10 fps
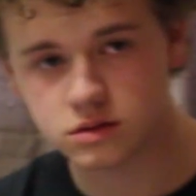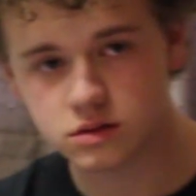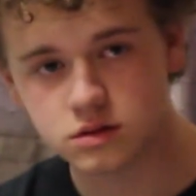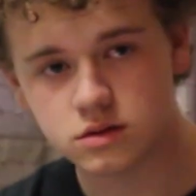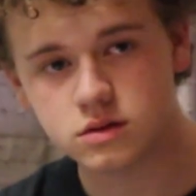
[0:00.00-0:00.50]

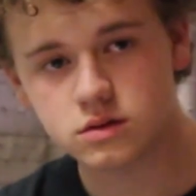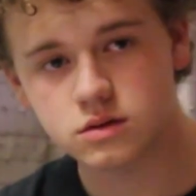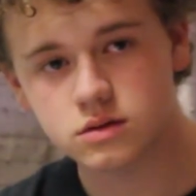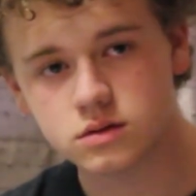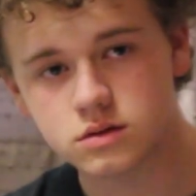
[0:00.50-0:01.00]

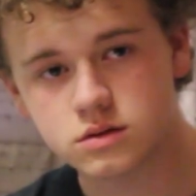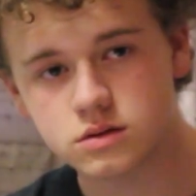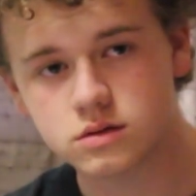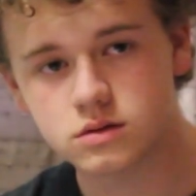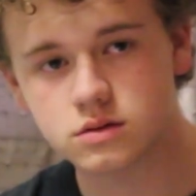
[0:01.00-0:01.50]

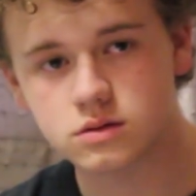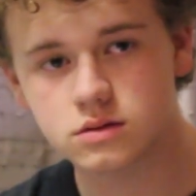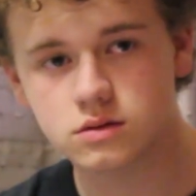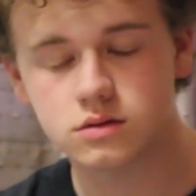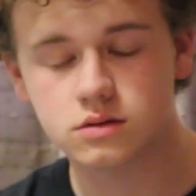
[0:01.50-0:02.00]

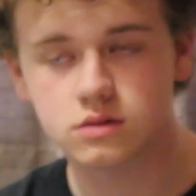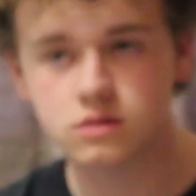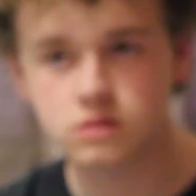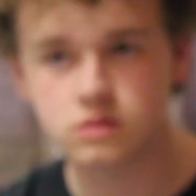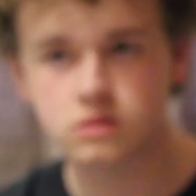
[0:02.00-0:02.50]

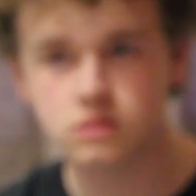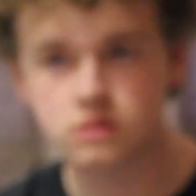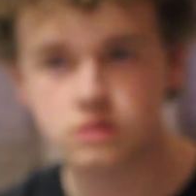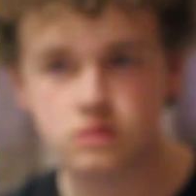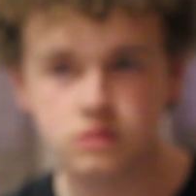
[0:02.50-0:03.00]

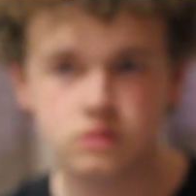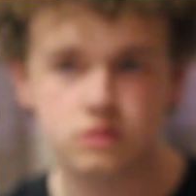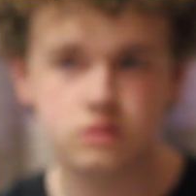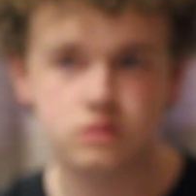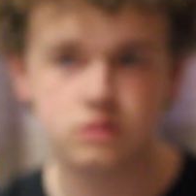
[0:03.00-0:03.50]

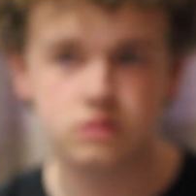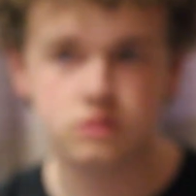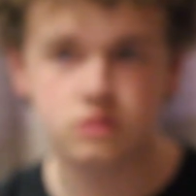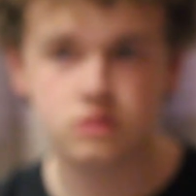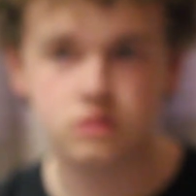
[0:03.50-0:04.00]

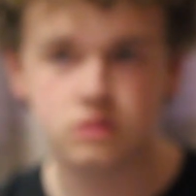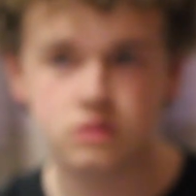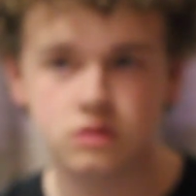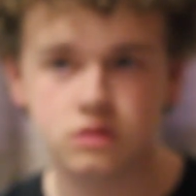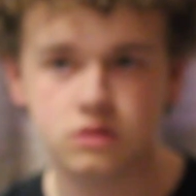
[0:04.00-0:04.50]

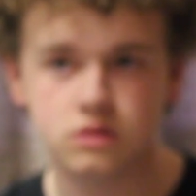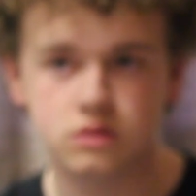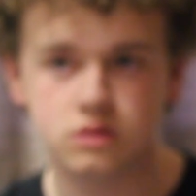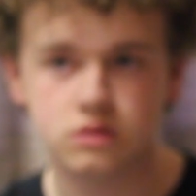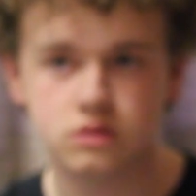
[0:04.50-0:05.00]

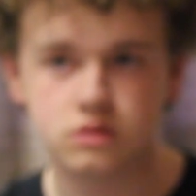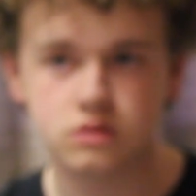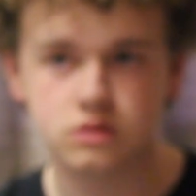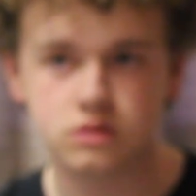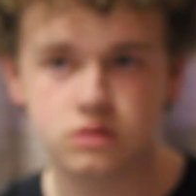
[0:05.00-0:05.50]

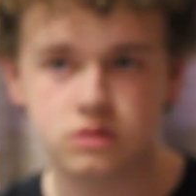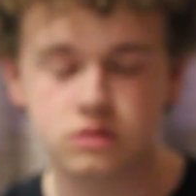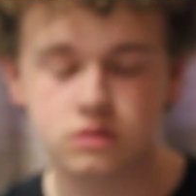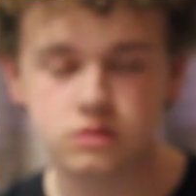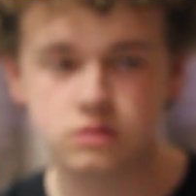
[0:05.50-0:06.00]

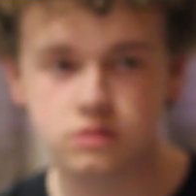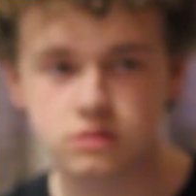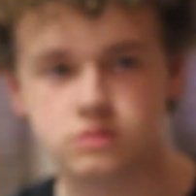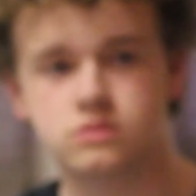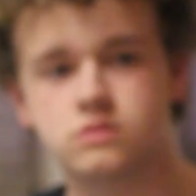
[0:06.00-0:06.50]

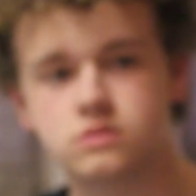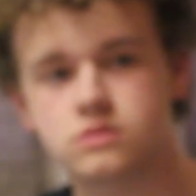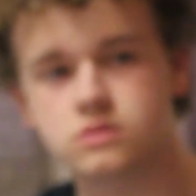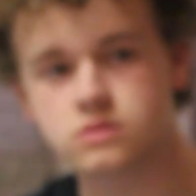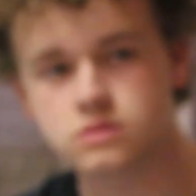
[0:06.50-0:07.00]

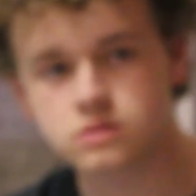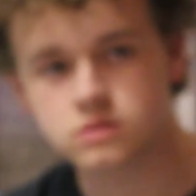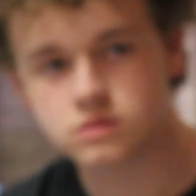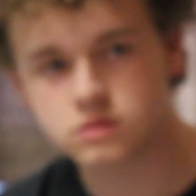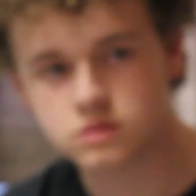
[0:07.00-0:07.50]

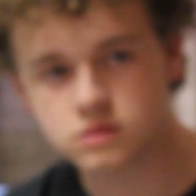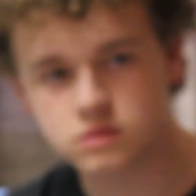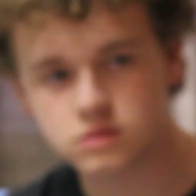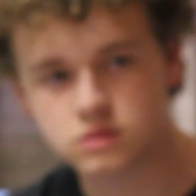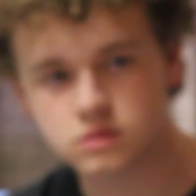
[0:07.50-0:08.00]
The person shown says nothing.